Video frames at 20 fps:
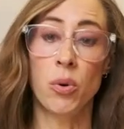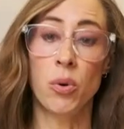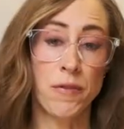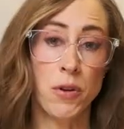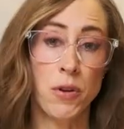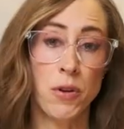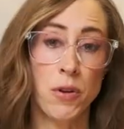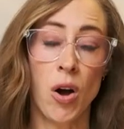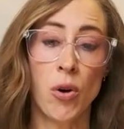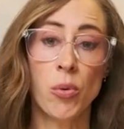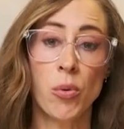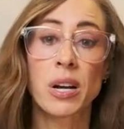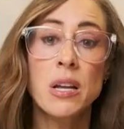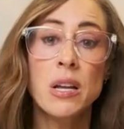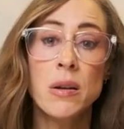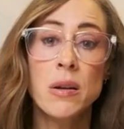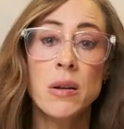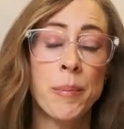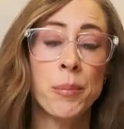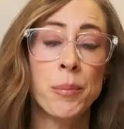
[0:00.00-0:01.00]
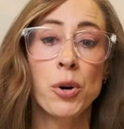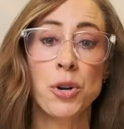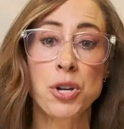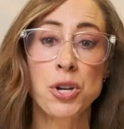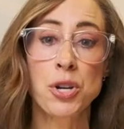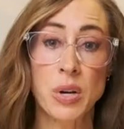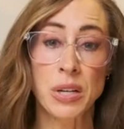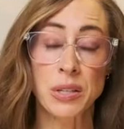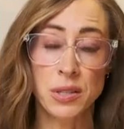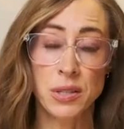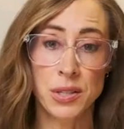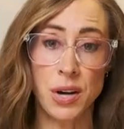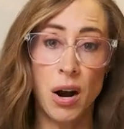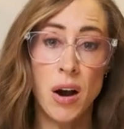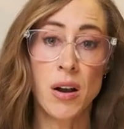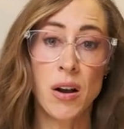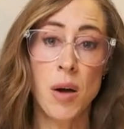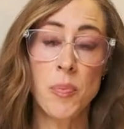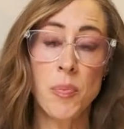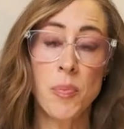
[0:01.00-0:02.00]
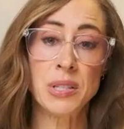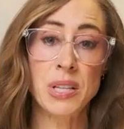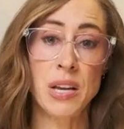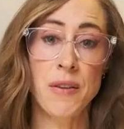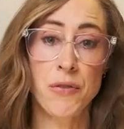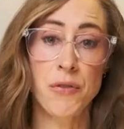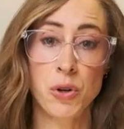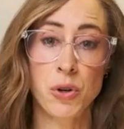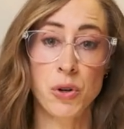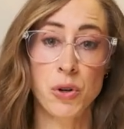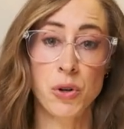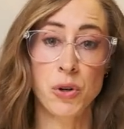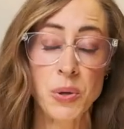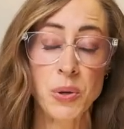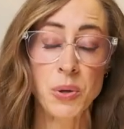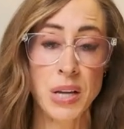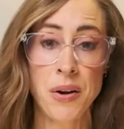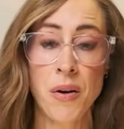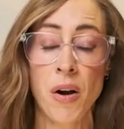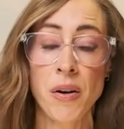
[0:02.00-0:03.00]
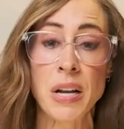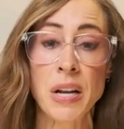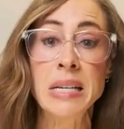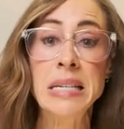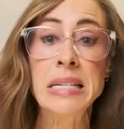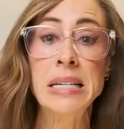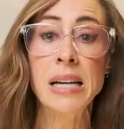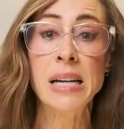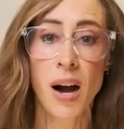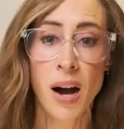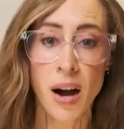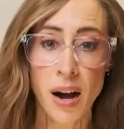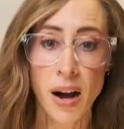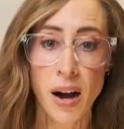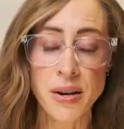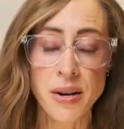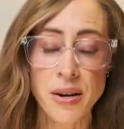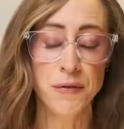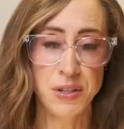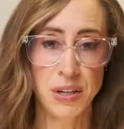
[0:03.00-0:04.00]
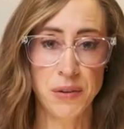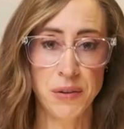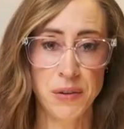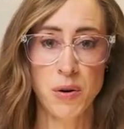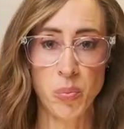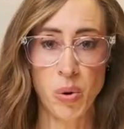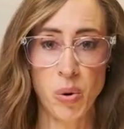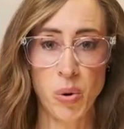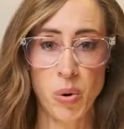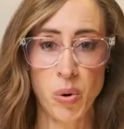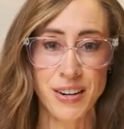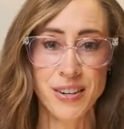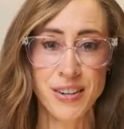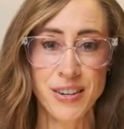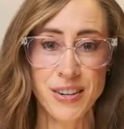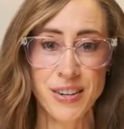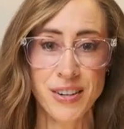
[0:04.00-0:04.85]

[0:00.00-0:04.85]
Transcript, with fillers: or if you're already a member, you can stock up and save 30% on a ton of different products.